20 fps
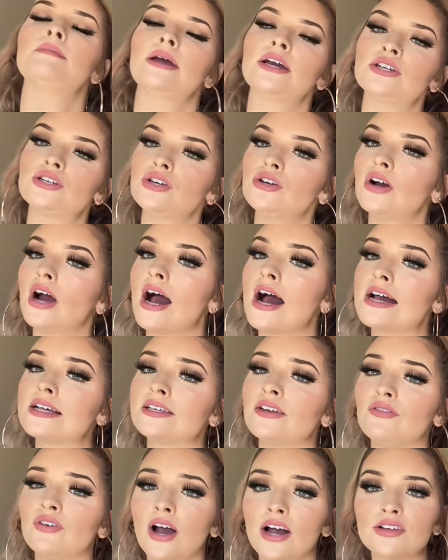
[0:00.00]
Make sure you guys,
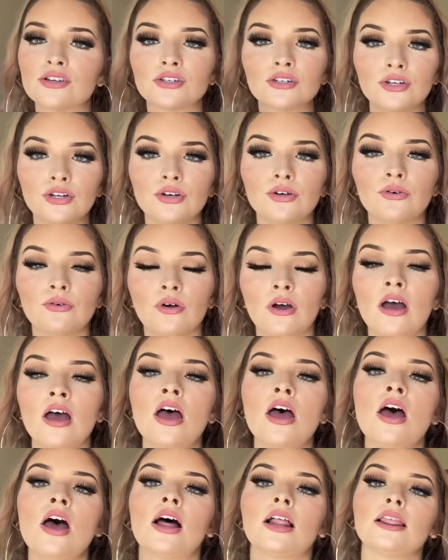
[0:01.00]
if you guys are new,
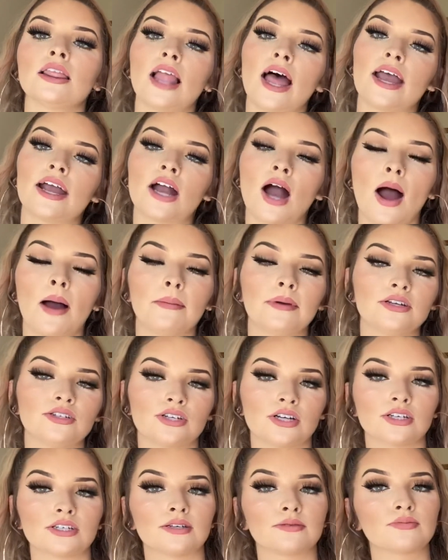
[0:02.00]
like, comment,
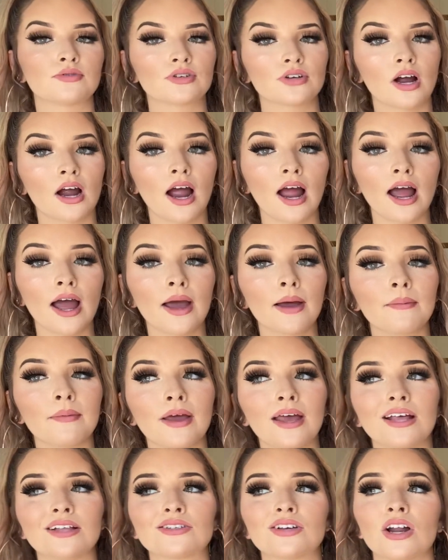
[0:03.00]
share, subscribe,
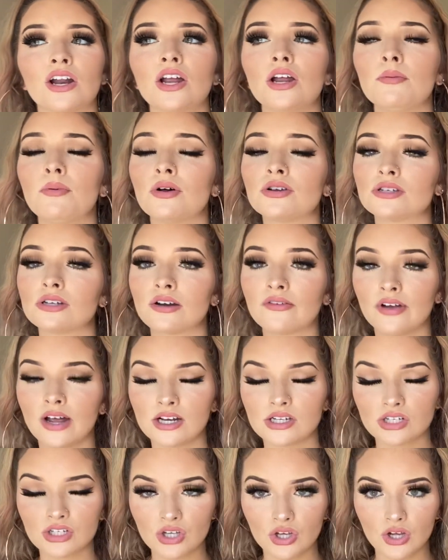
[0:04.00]
and turn on your post
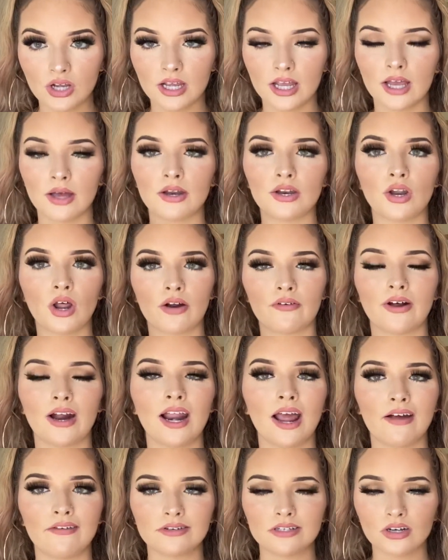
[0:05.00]
notifications so you can get notified
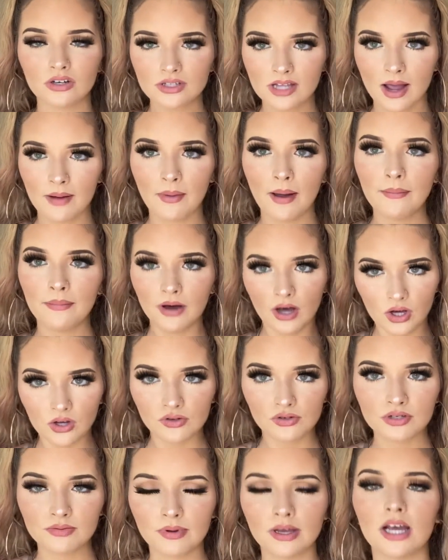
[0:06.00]
every single time I
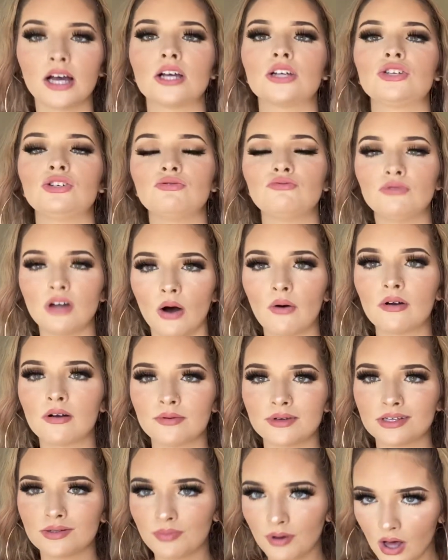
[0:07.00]
post because you don't want to
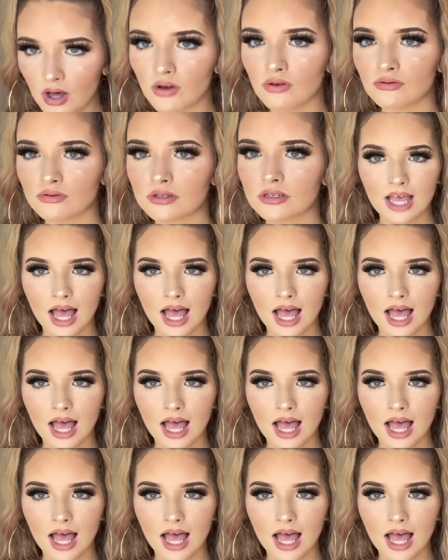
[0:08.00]
miss a post.